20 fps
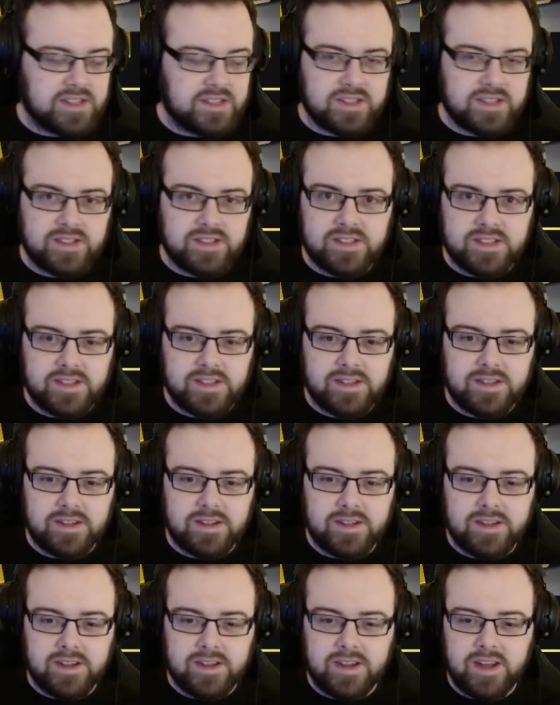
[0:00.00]
reasons,
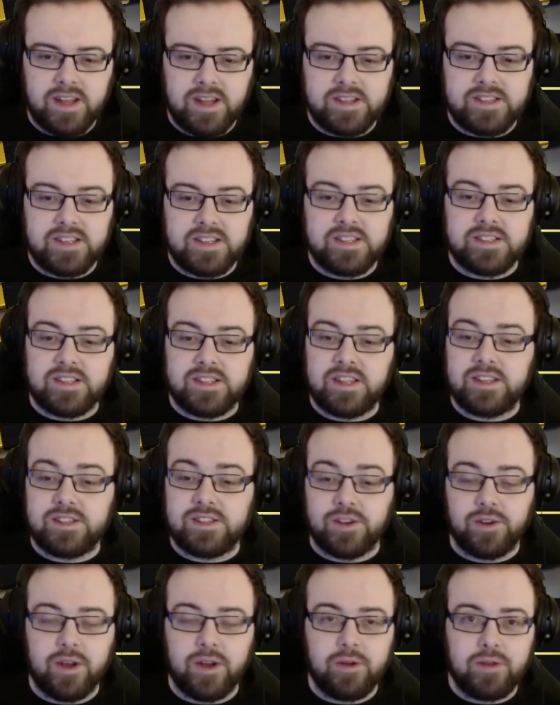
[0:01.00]
it is the
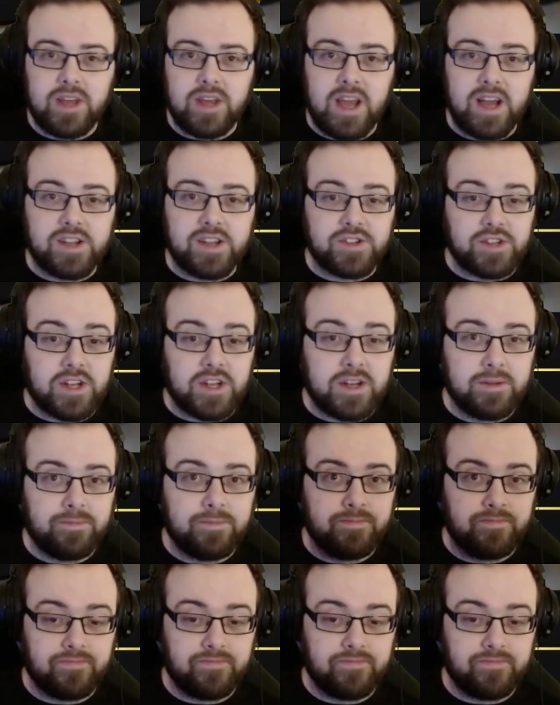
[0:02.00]
Toyota Hachi.